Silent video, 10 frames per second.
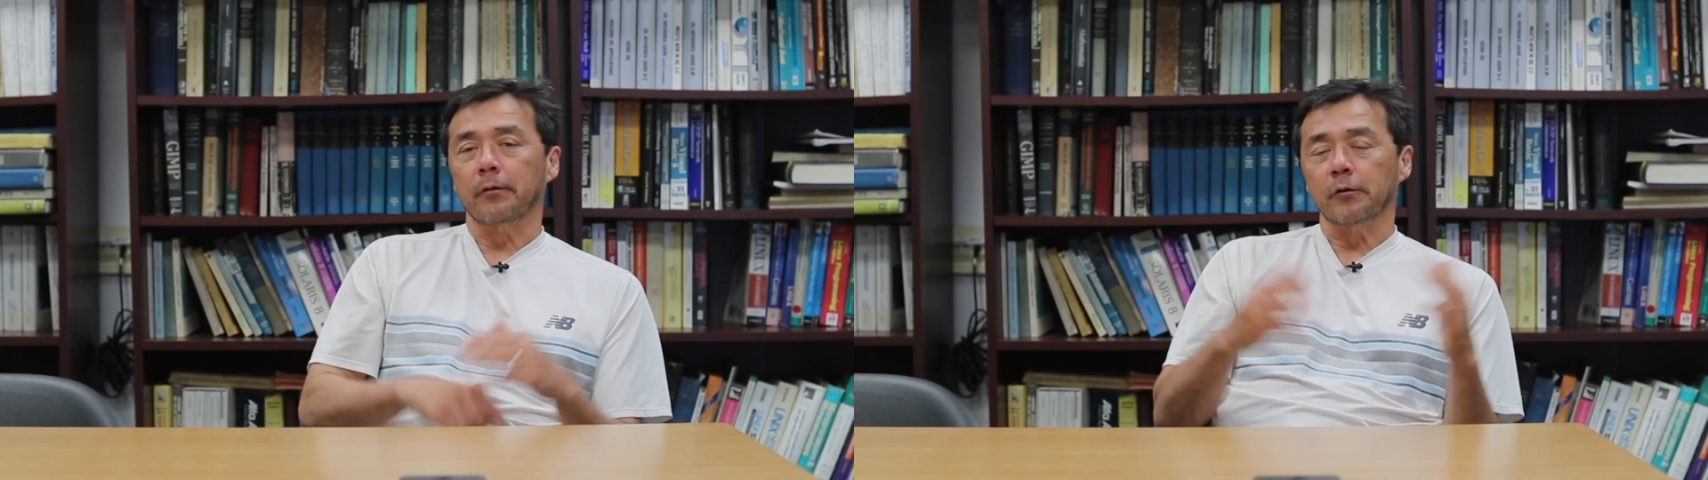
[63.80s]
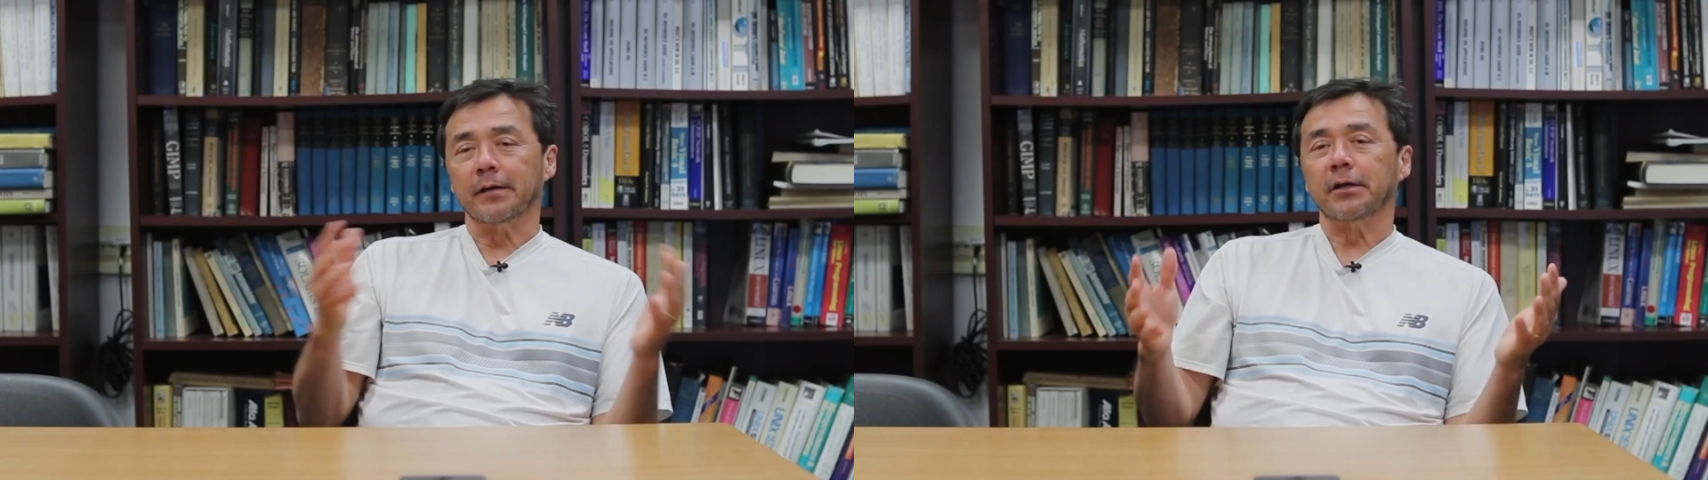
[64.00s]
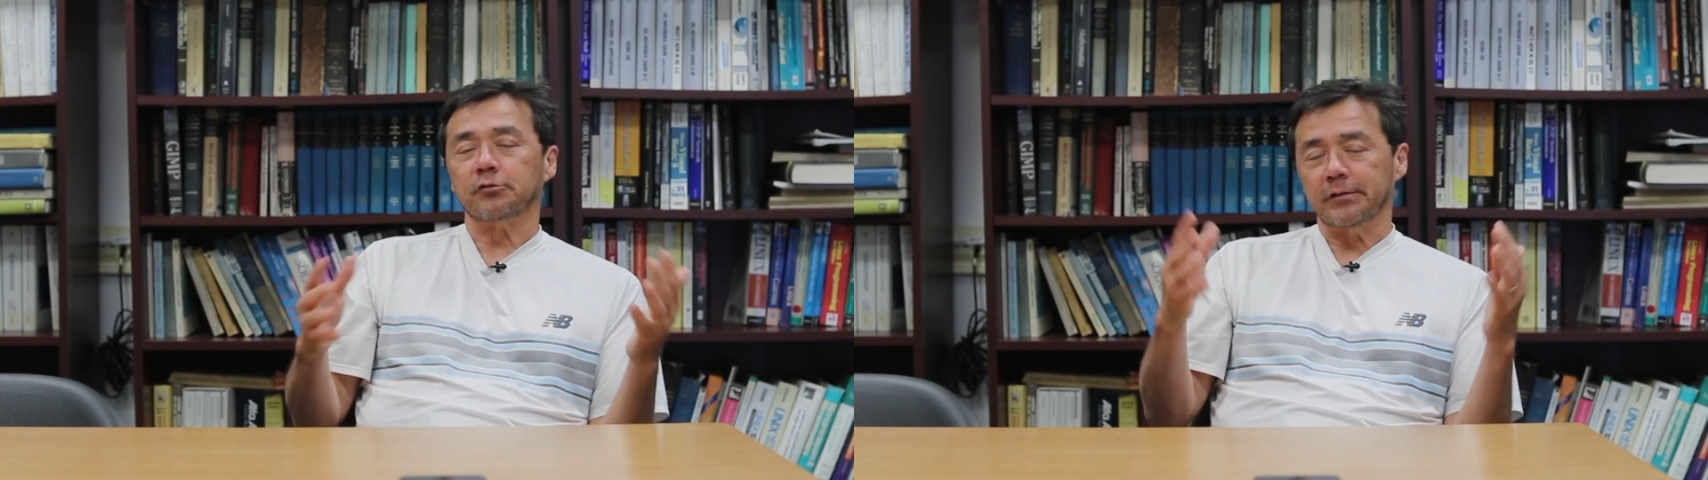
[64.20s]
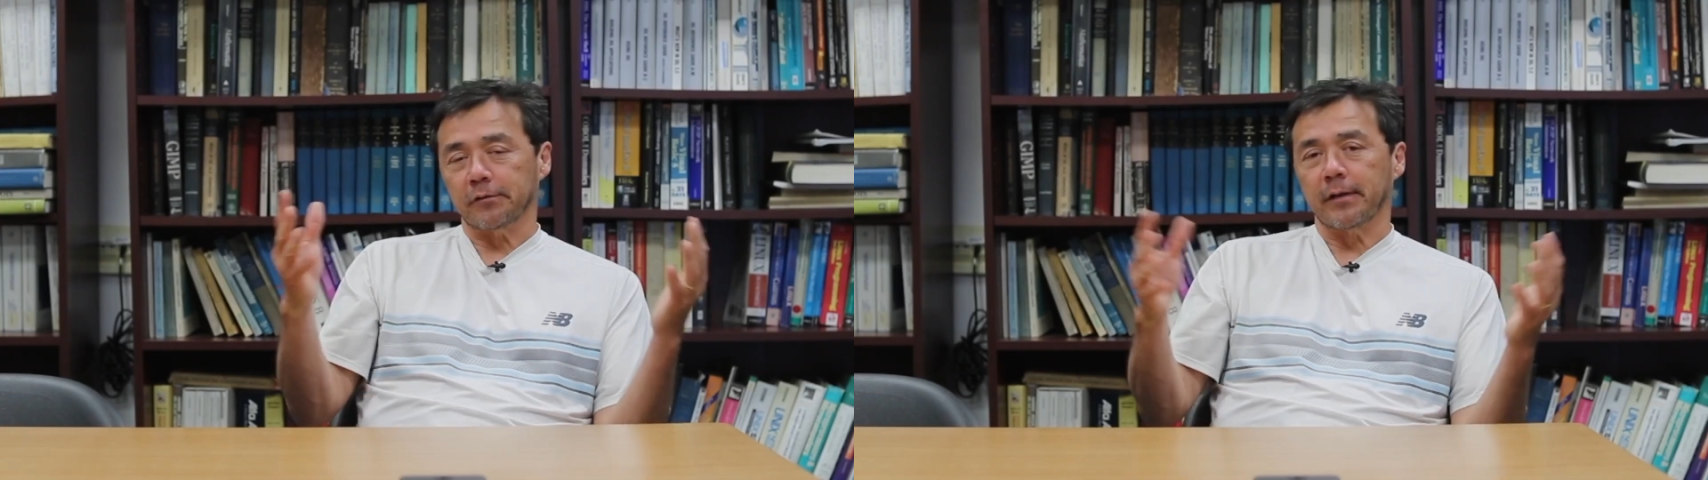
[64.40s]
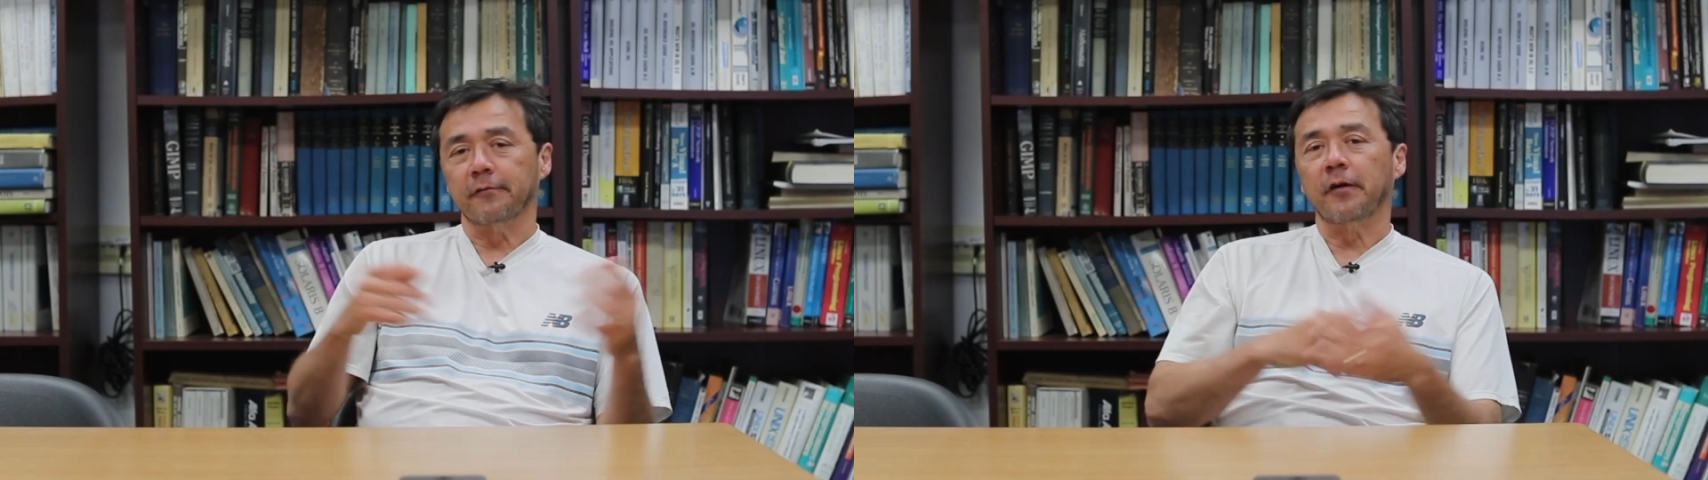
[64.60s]
those asteroids
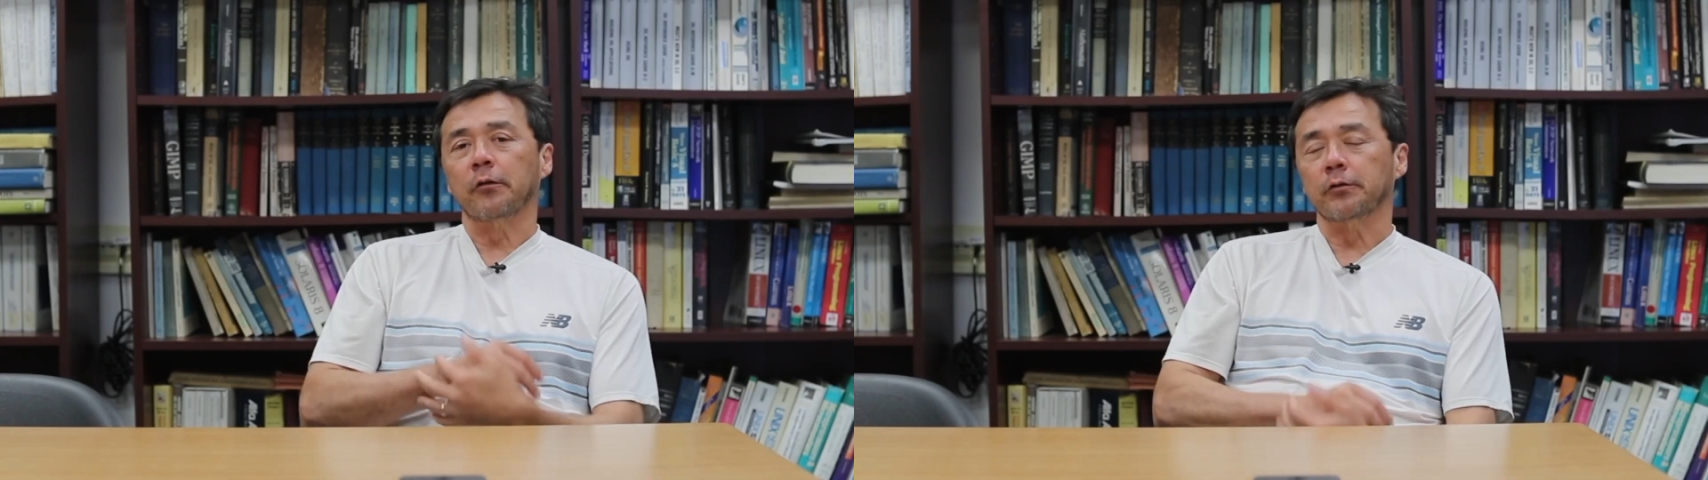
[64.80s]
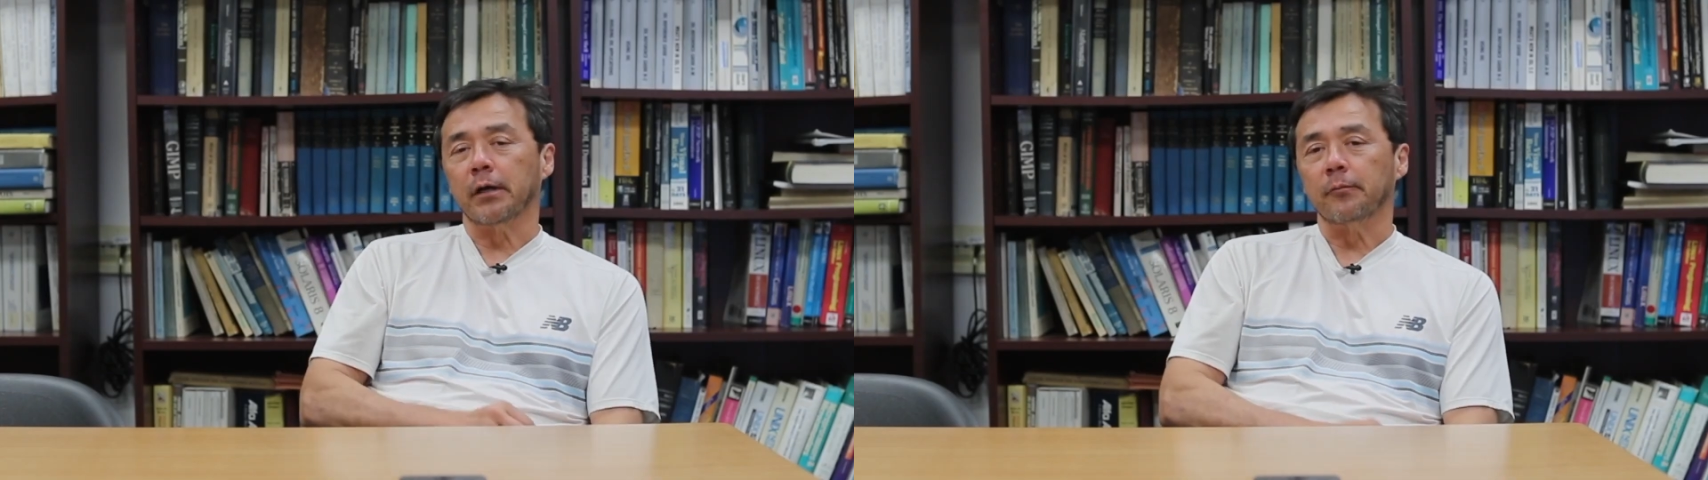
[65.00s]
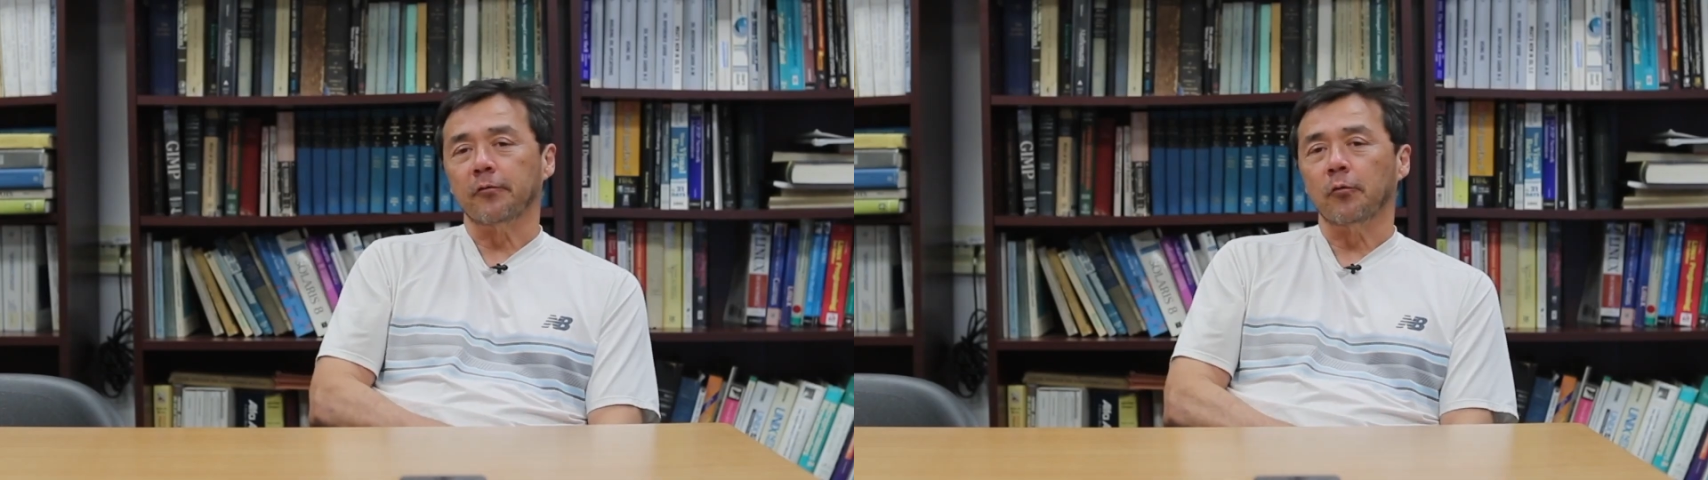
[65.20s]
are then followed up